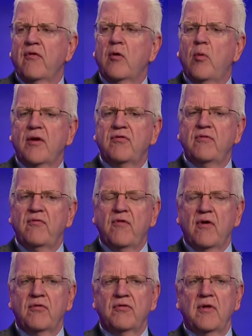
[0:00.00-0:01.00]
question
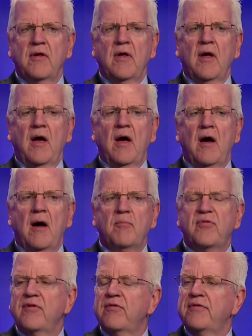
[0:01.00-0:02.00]
first.
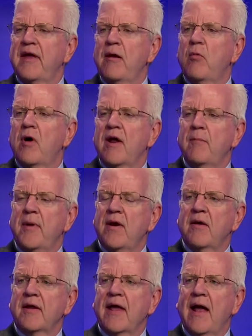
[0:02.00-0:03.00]
Since day one, I've been
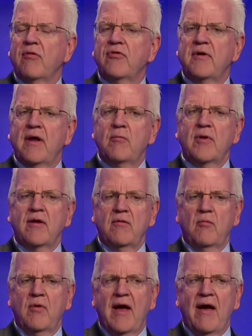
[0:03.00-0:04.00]
on the council and
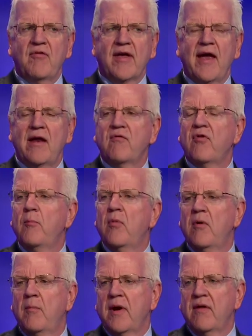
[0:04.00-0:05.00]
we're advocating for
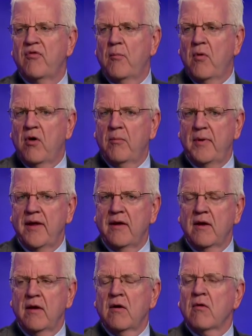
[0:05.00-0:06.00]
more money from Albany.
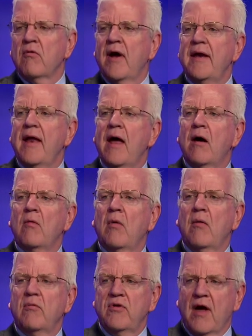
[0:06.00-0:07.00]
Right now,
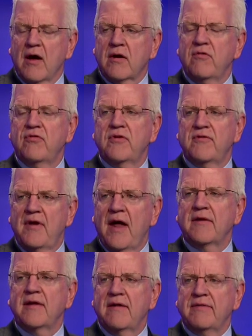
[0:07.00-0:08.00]
Yonkers does
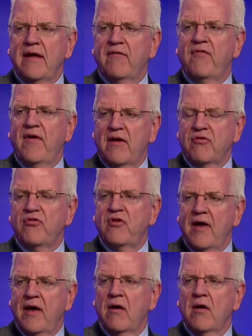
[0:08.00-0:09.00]
not get their fair
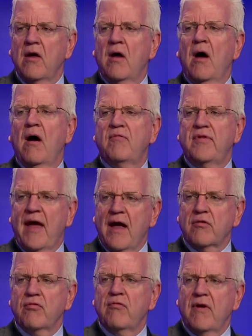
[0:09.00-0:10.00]
share of
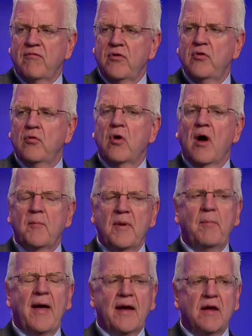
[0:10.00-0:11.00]
tax revenue coming
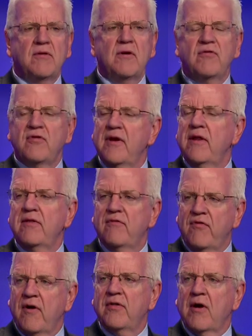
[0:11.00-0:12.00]
back into the city to
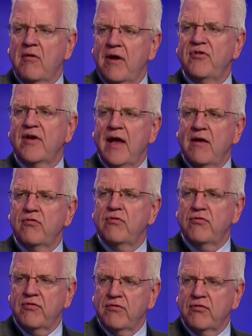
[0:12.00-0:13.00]
fund our education
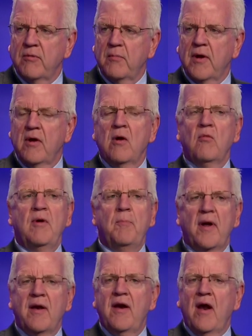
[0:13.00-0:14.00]
system. We've
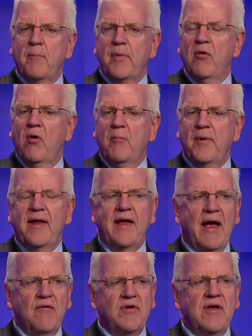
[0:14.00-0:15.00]
been up in Albany
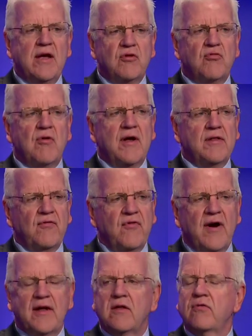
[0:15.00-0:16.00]
every year trying to
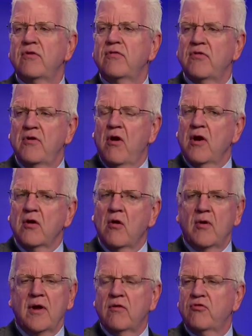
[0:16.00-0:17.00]
fight this. This is an
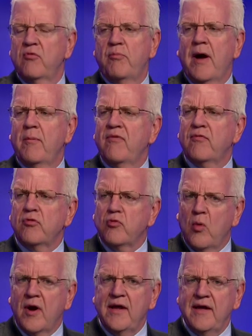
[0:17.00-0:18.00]
ongoing issue probably for
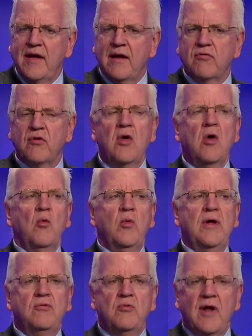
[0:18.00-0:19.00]
20 years. We
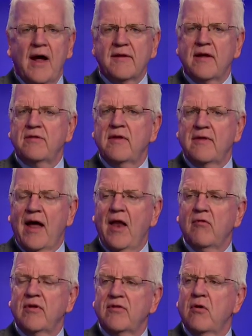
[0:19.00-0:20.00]
do not get the dollar
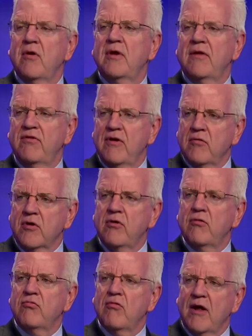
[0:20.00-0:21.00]
return that
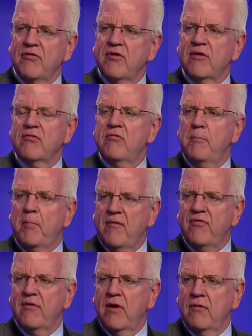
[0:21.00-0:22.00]
Syracuse, Rochester, and
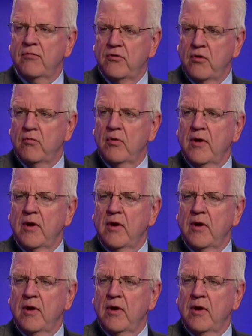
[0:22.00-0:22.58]
Buffalo do.